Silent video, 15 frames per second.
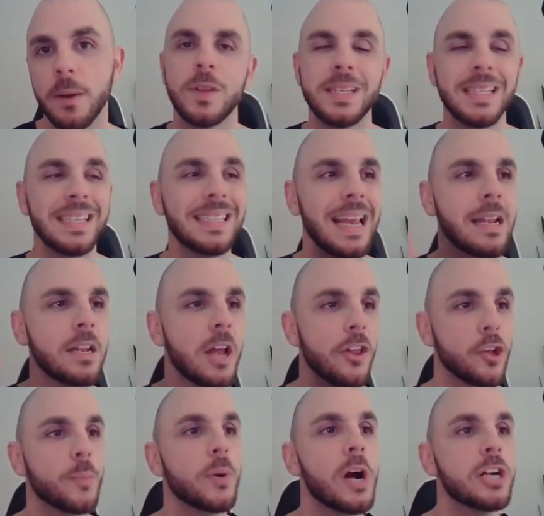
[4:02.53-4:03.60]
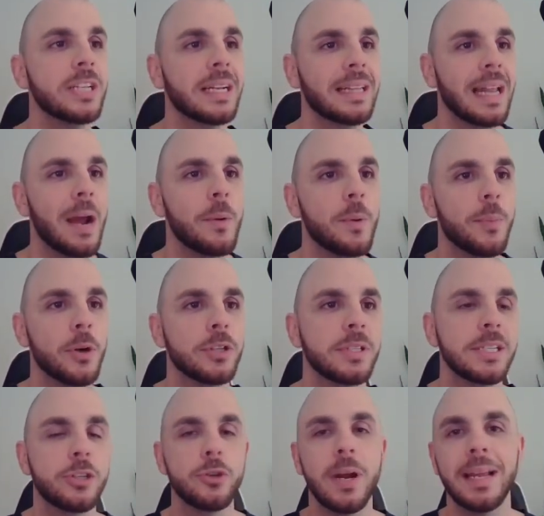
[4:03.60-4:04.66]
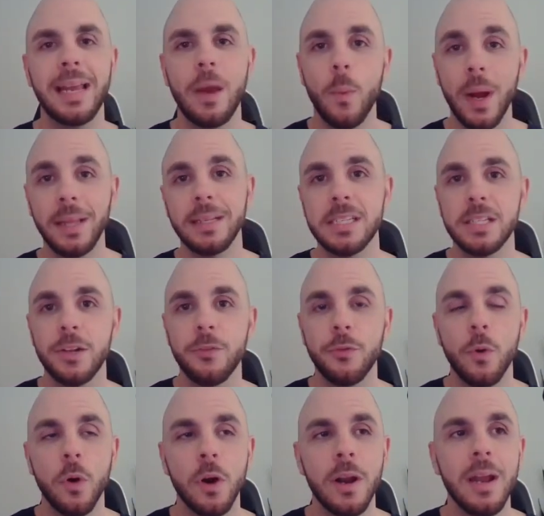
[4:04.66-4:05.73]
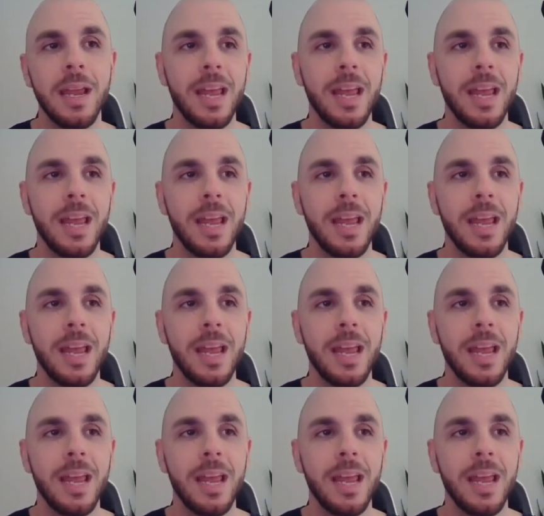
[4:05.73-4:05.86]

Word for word: So this is another project that I would personally try to get whitelisted for